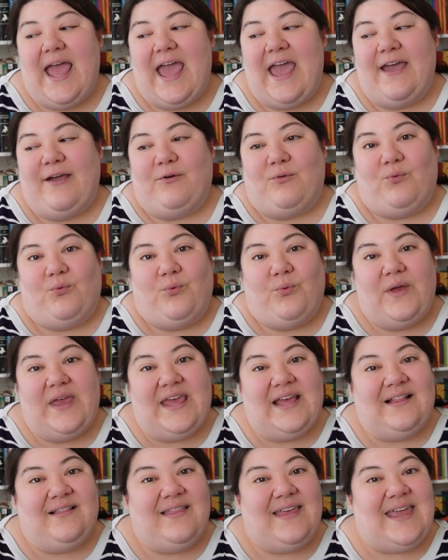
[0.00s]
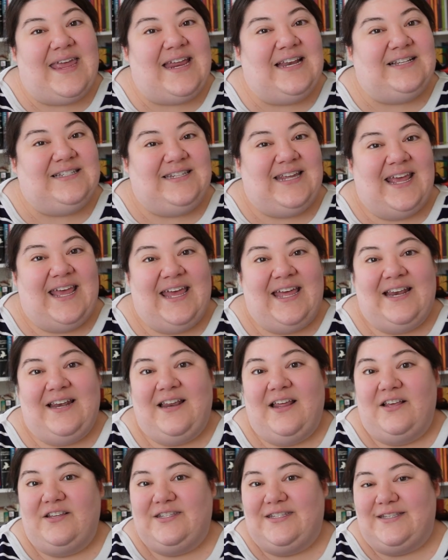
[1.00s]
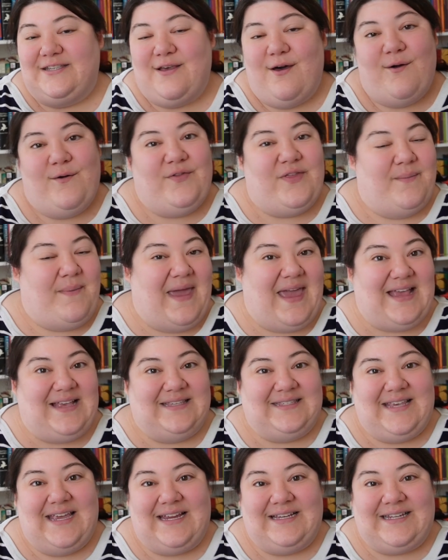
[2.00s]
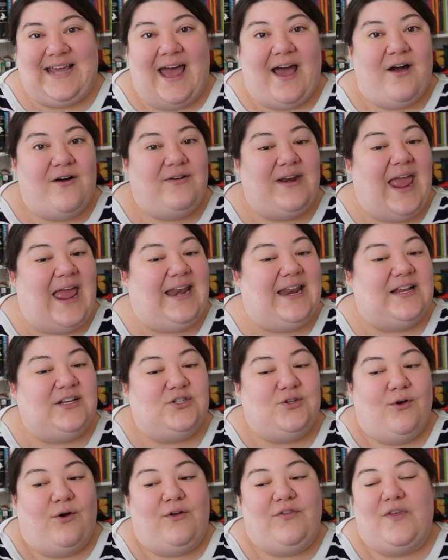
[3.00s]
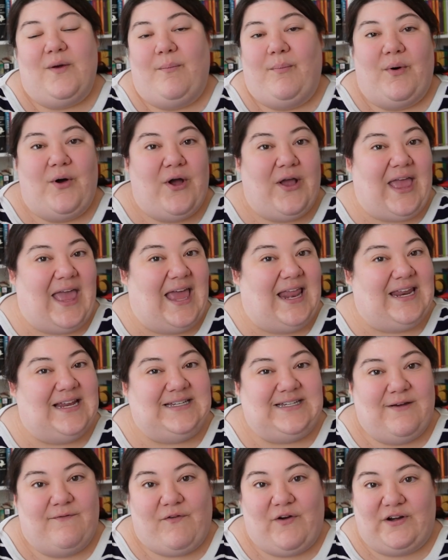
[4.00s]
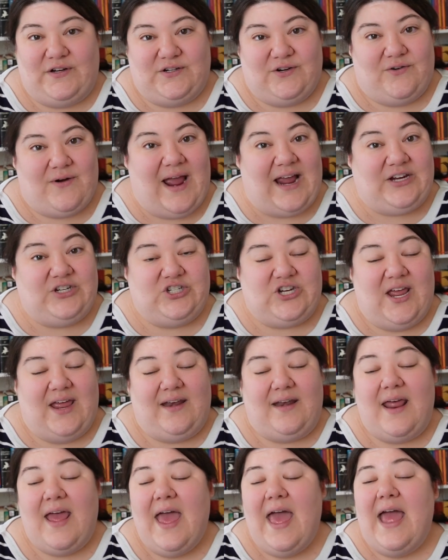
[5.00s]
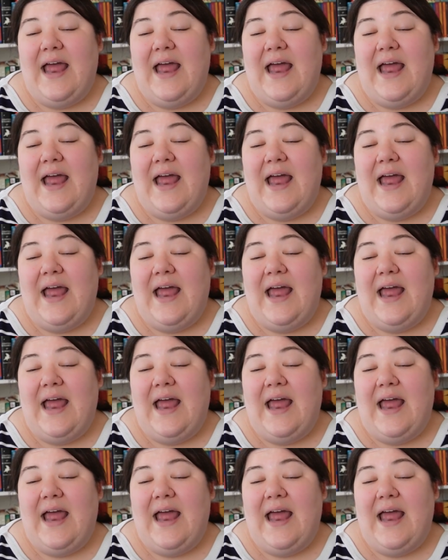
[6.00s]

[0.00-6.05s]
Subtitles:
it really did slow the pacing down and it took the book in a different direction.